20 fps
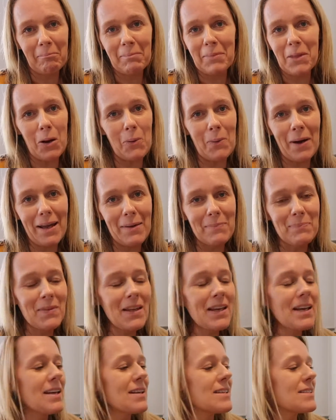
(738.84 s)
No way.
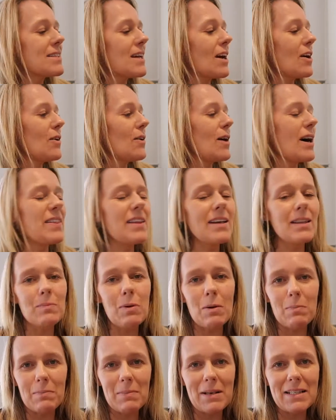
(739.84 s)
So I think the
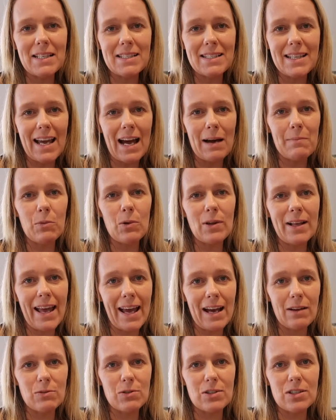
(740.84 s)
problem is the app will
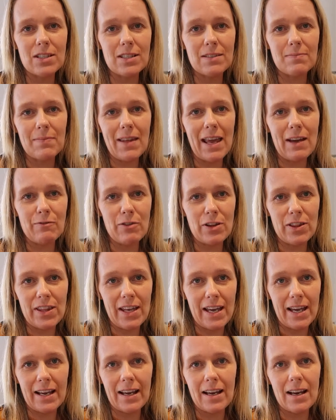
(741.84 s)
count
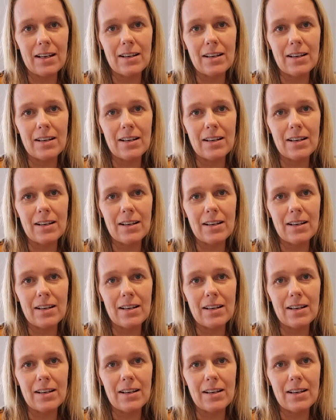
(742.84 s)
everything,